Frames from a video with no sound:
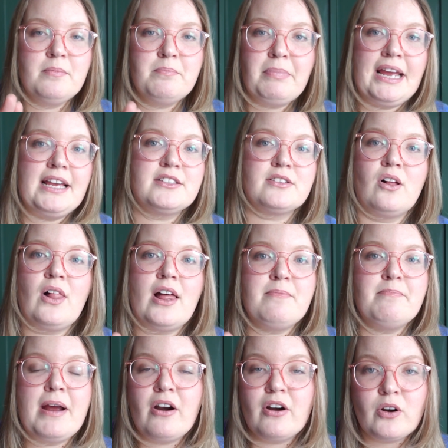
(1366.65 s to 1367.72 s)
basil,
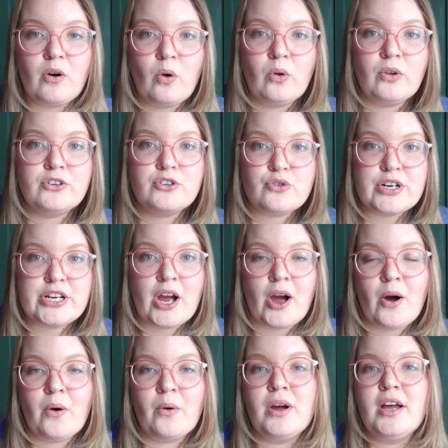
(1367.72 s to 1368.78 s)
and marigold
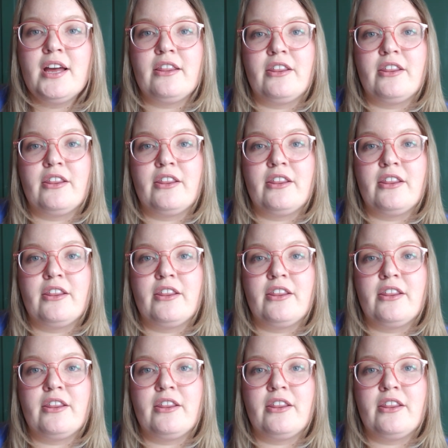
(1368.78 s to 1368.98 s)
trio.